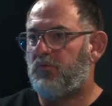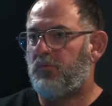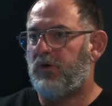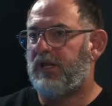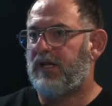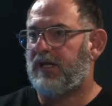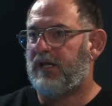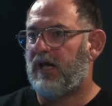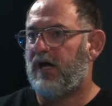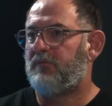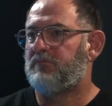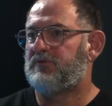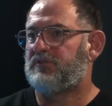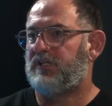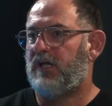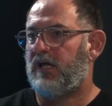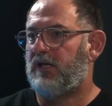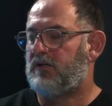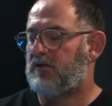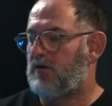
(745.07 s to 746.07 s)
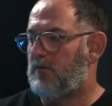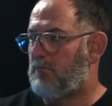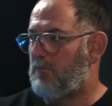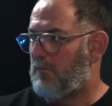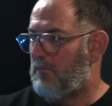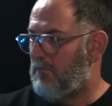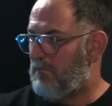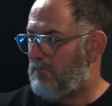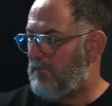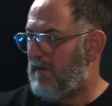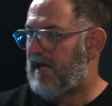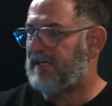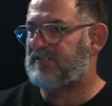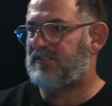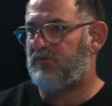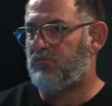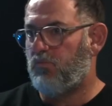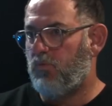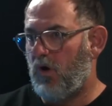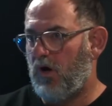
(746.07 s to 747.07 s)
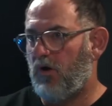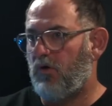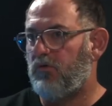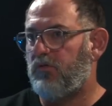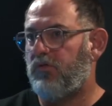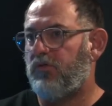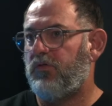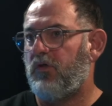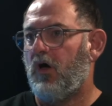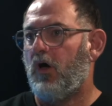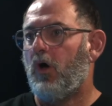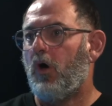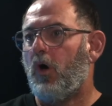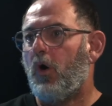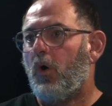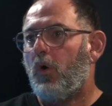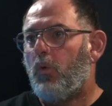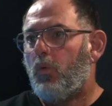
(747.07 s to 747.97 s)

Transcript: when it comes down to massive wealth, mm.